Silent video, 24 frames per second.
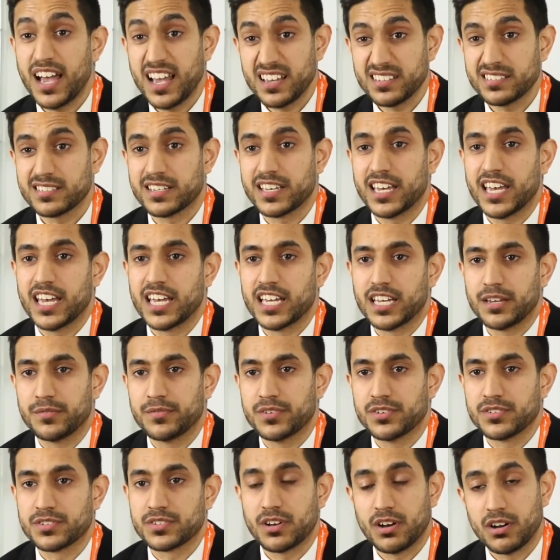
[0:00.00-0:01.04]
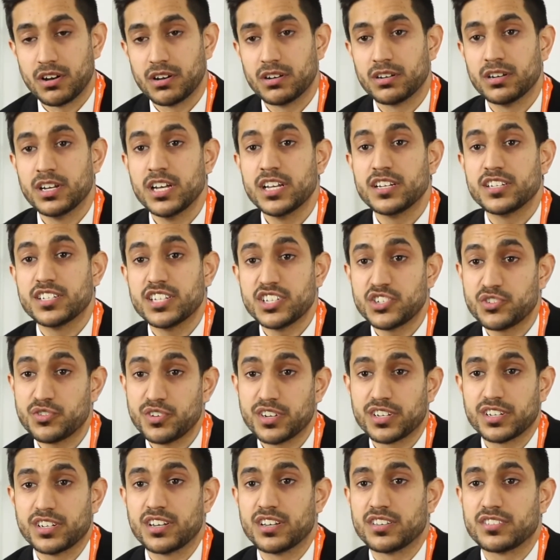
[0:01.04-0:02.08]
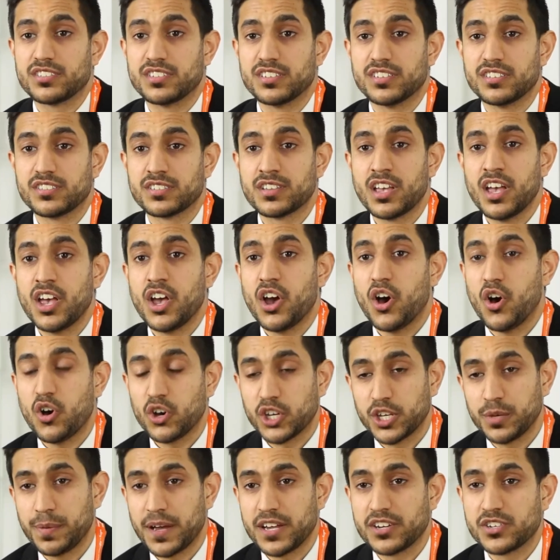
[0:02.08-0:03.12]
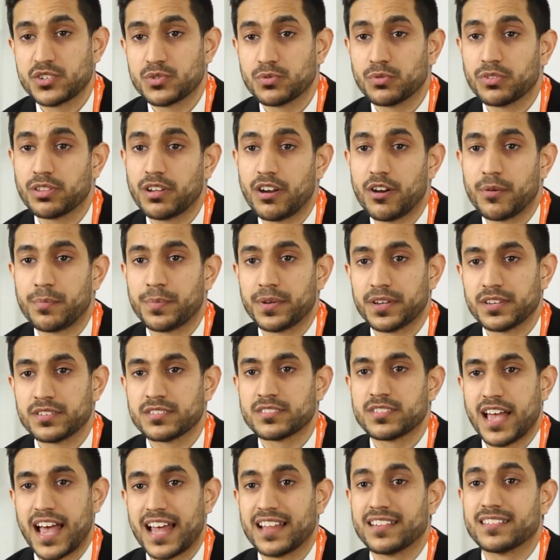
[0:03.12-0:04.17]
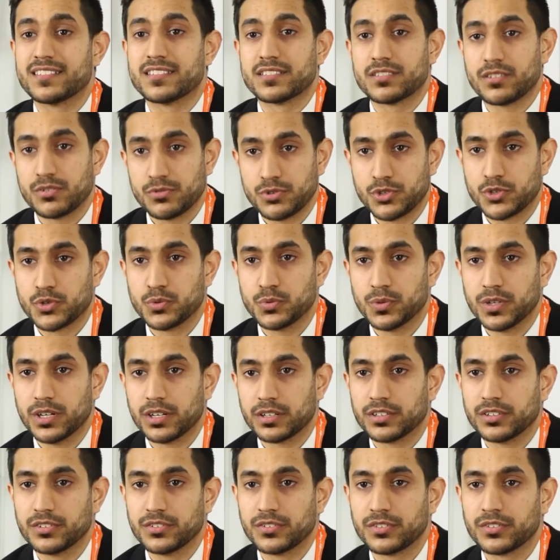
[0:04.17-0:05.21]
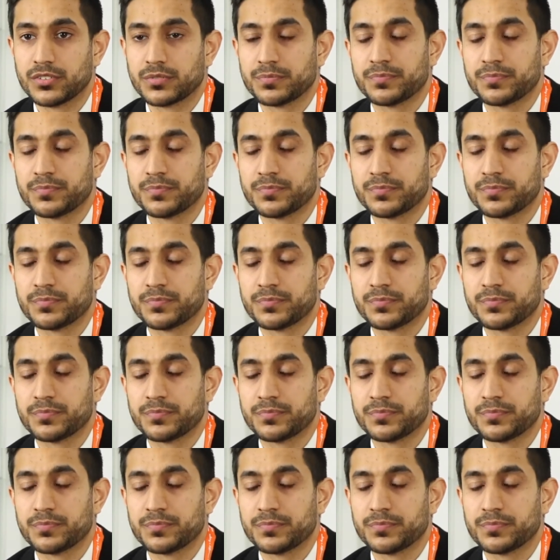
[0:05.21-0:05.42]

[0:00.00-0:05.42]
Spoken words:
as caregivers are district nurses, occupational therapists and social workers.